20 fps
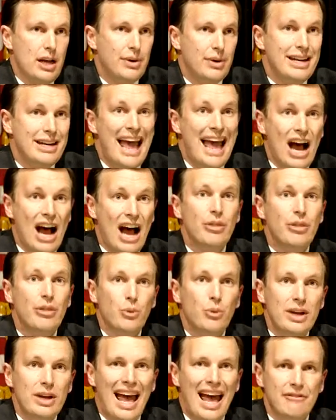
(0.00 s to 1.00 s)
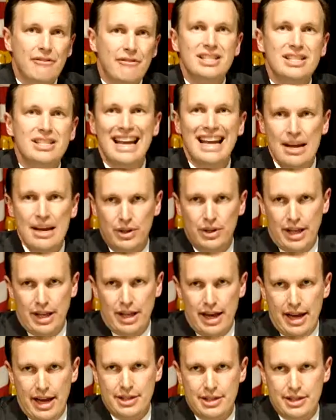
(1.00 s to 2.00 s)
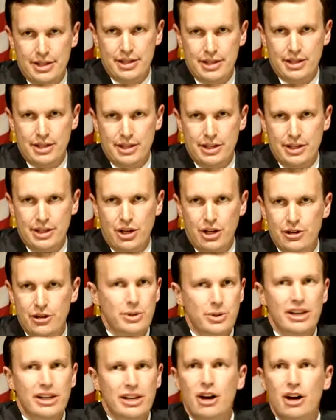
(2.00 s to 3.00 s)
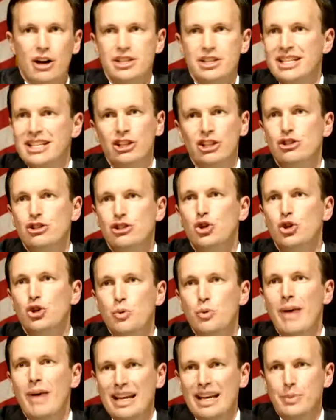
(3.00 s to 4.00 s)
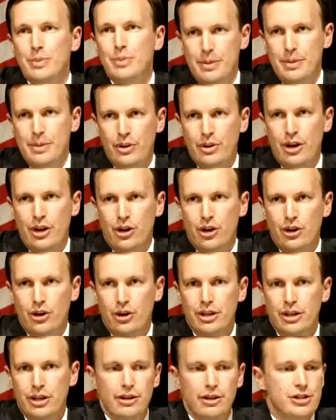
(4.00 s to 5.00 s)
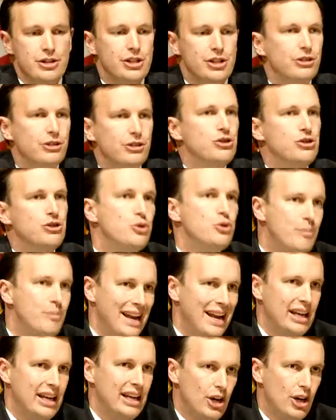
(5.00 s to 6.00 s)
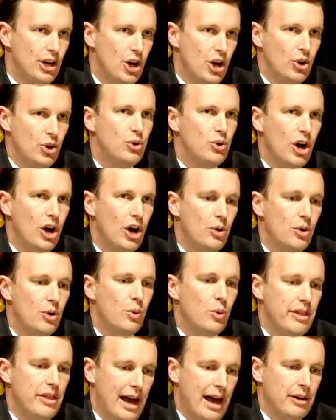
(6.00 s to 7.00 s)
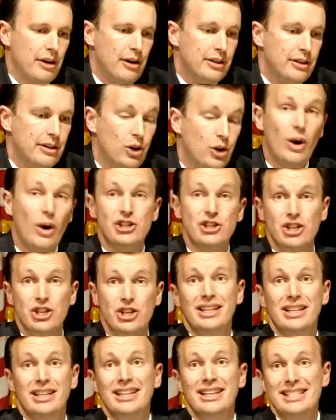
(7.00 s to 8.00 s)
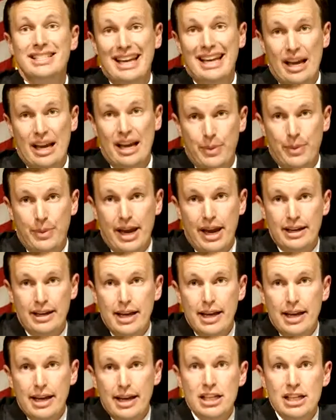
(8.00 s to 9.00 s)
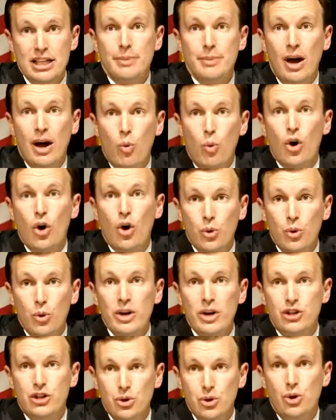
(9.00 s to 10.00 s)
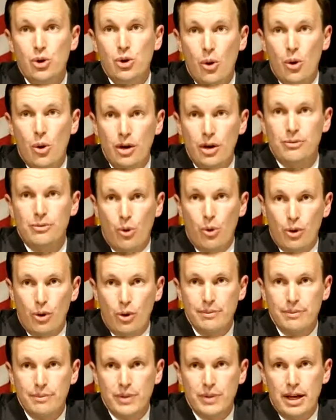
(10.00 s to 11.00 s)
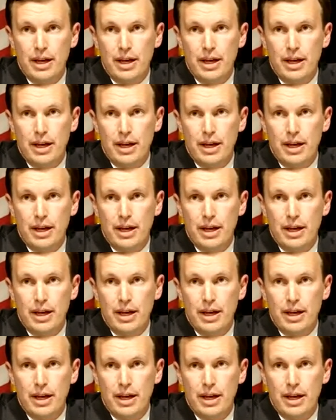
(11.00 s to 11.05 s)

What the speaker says: But now that we have stabilized this country, there are still too many people that are hurting. There are still too many who go without. And the question in this campaign is about what do we do going forward?